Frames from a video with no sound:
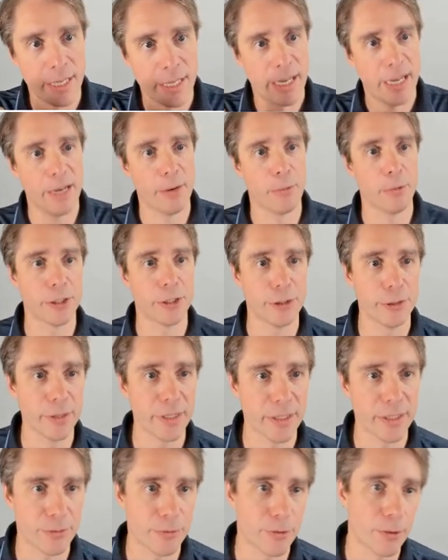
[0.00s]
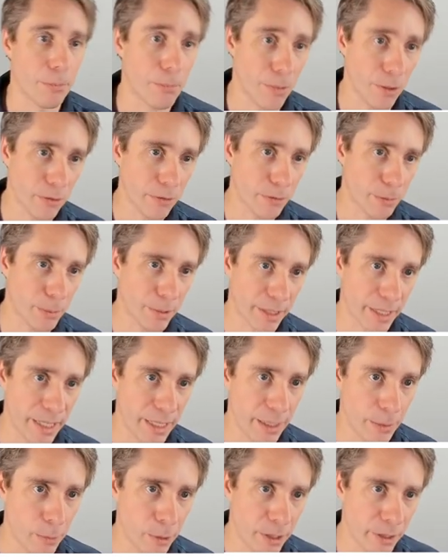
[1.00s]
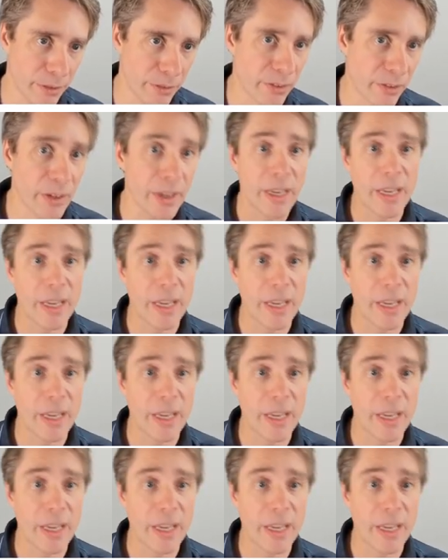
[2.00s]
It would do this for multiple keywords.